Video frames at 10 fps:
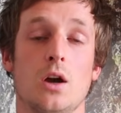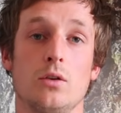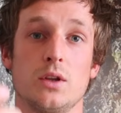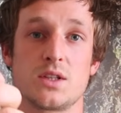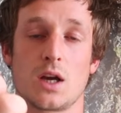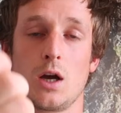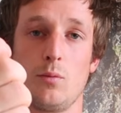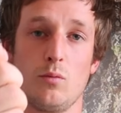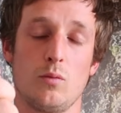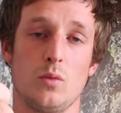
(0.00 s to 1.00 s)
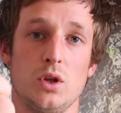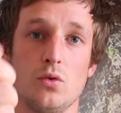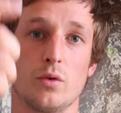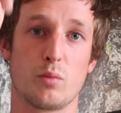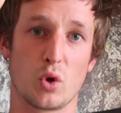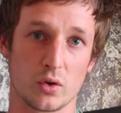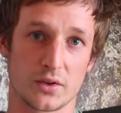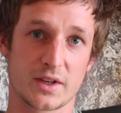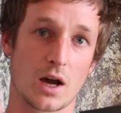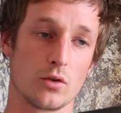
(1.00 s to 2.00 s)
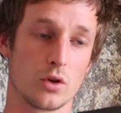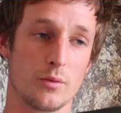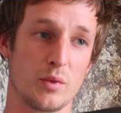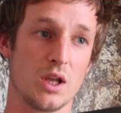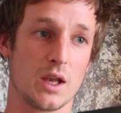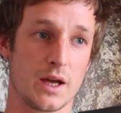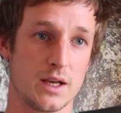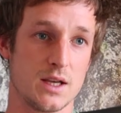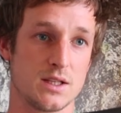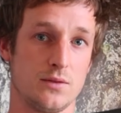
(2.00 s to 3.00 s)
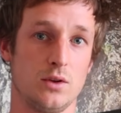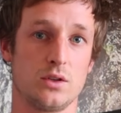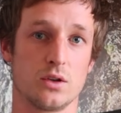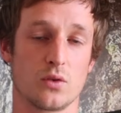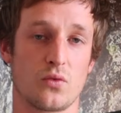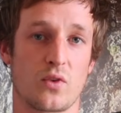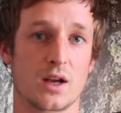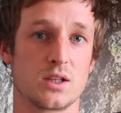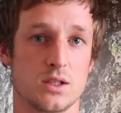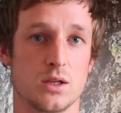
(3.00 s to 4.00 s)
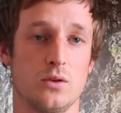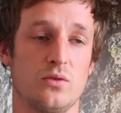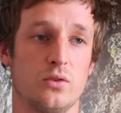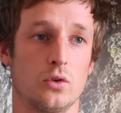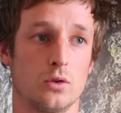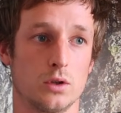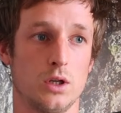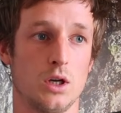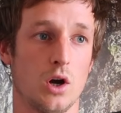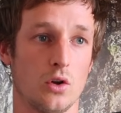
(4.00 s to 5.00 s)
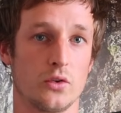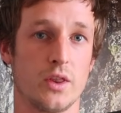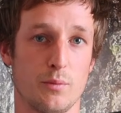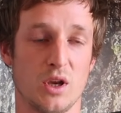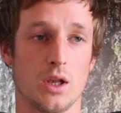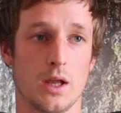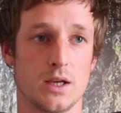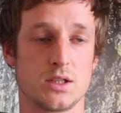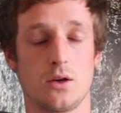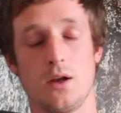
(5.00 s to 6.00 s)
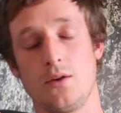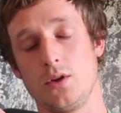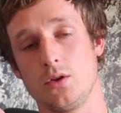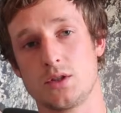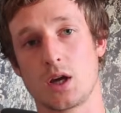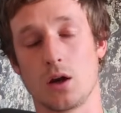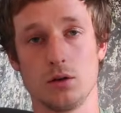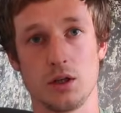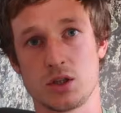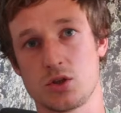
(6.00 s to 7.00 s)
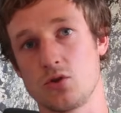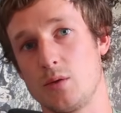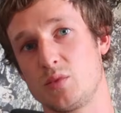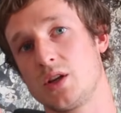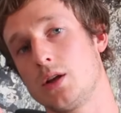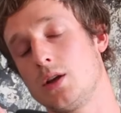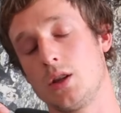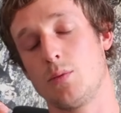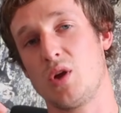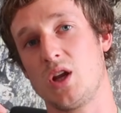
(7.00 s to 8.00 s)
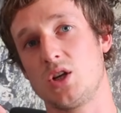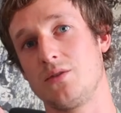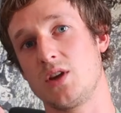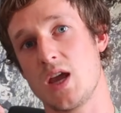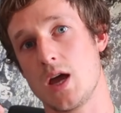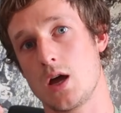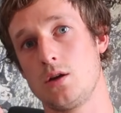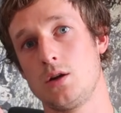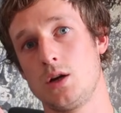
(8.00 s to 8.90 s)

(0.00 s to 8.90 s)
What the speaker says: only time you would pull down on the belay is if you took a factor 2 fall onto the belay. So if you totally stripped the pitch of gear